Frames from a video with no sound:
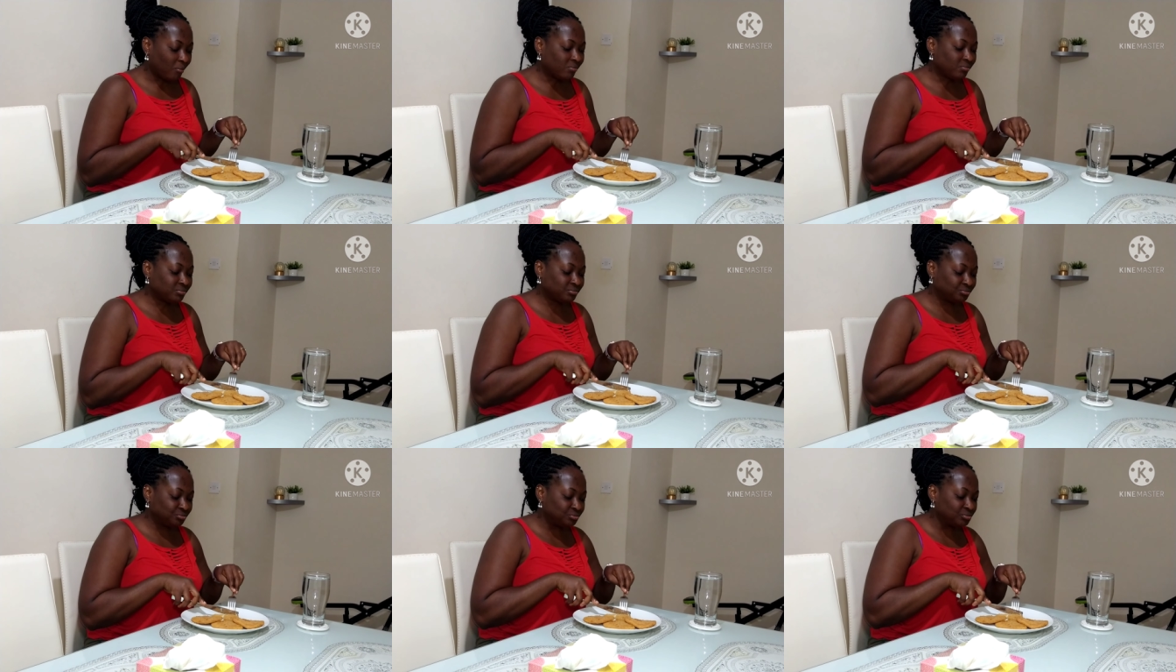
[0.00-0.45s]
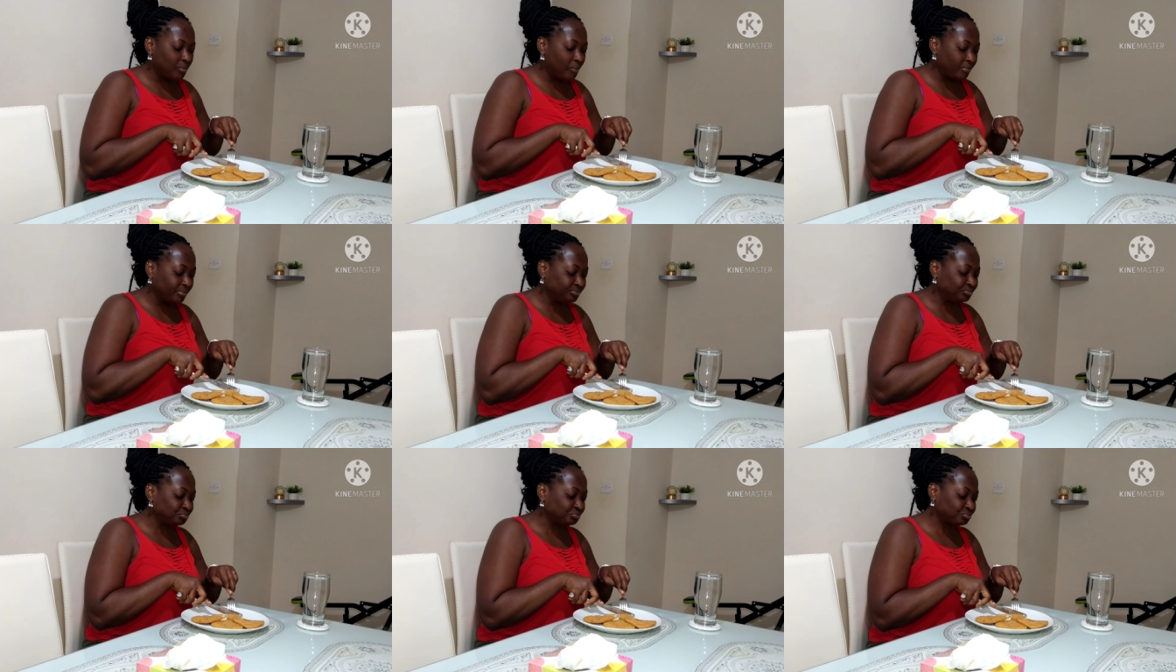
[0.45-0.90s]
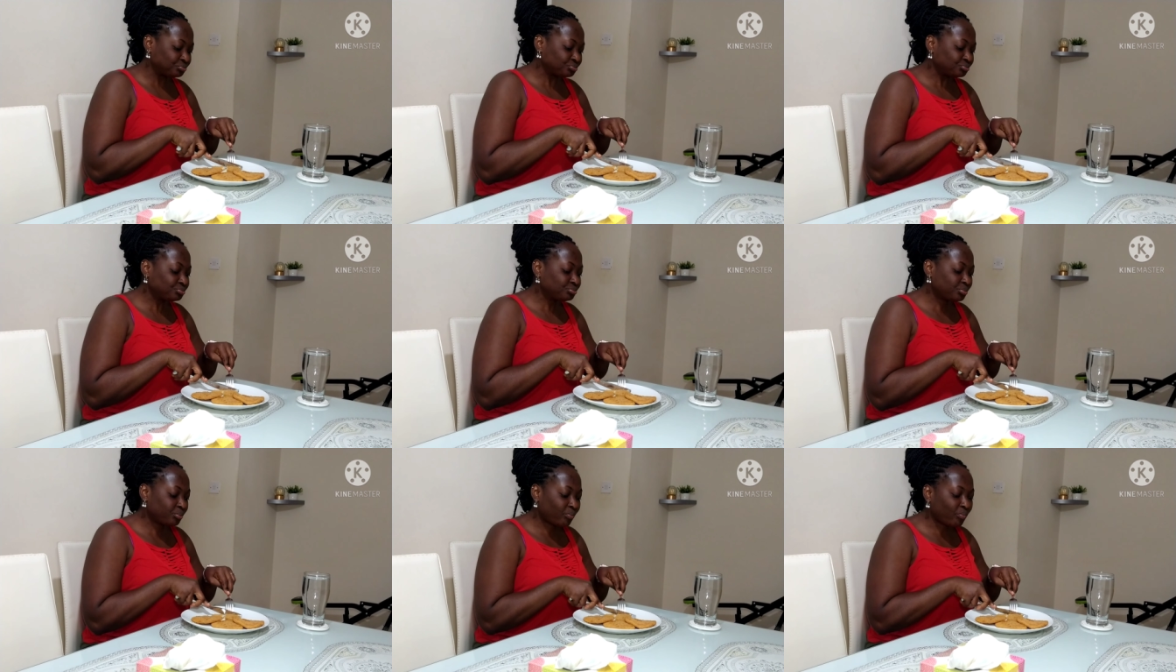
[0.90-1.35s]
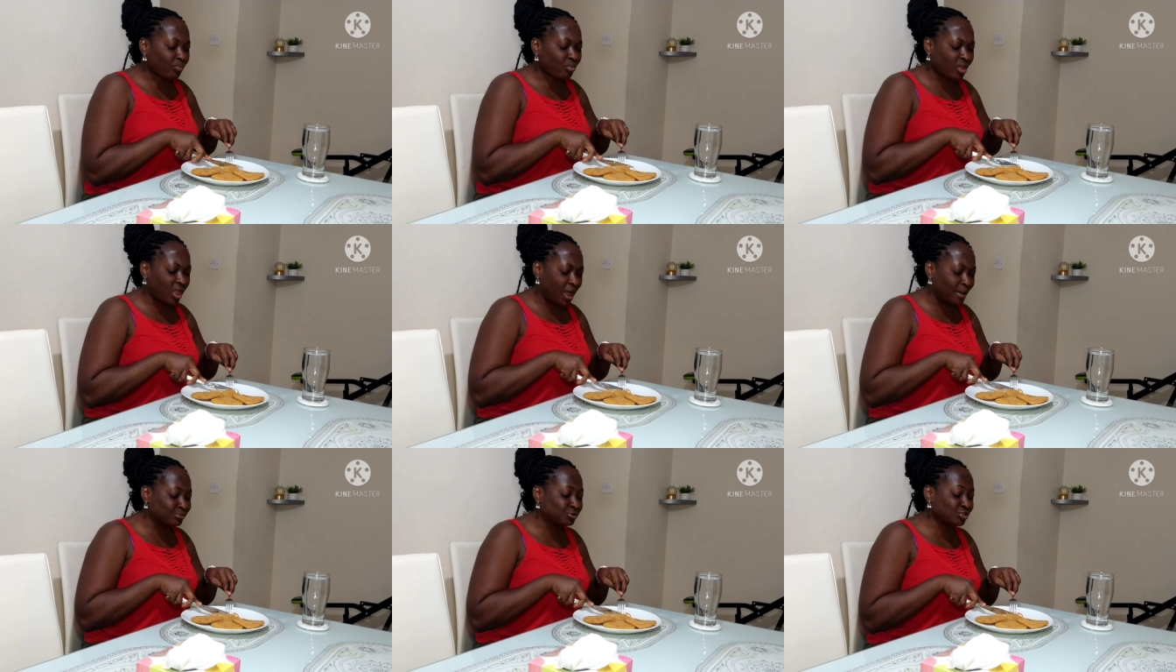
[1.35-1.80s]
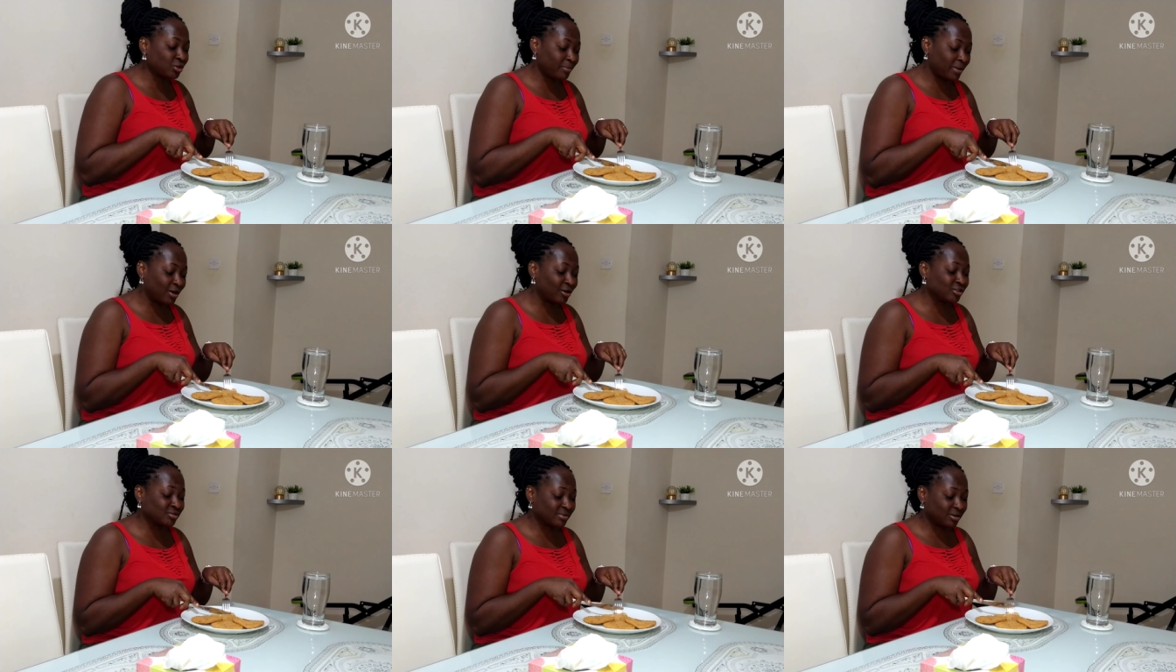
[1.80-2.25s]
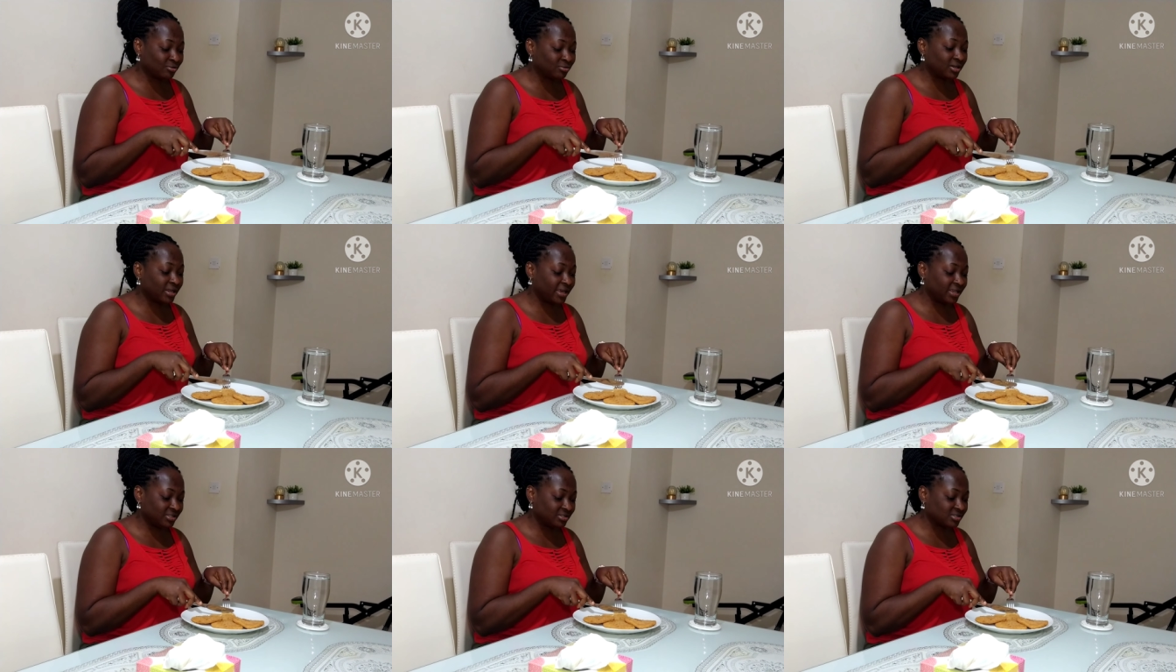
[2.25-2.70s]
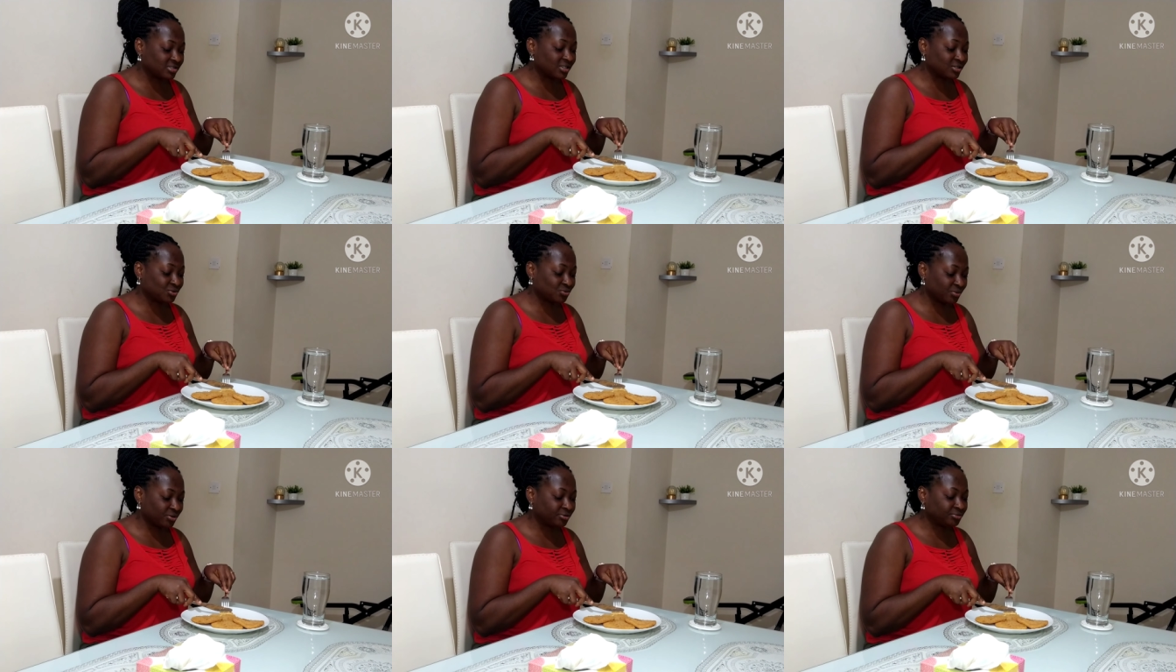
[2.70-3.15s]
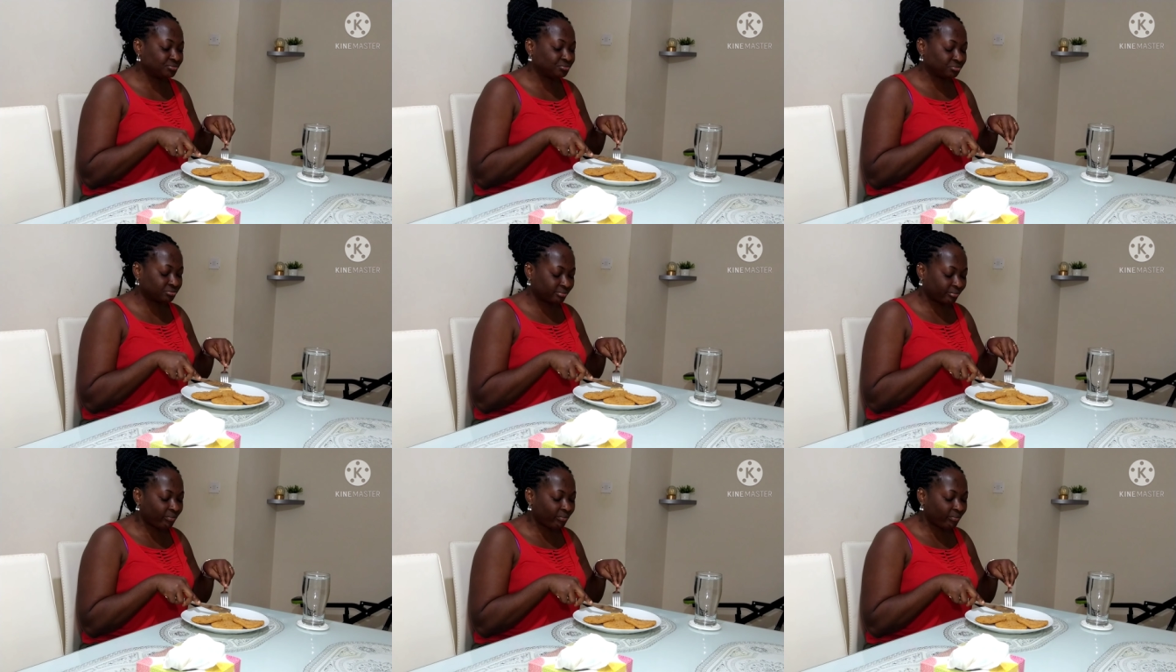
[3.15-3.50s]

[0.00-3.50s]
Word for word: Mm. I'm sure my husband will like this as well.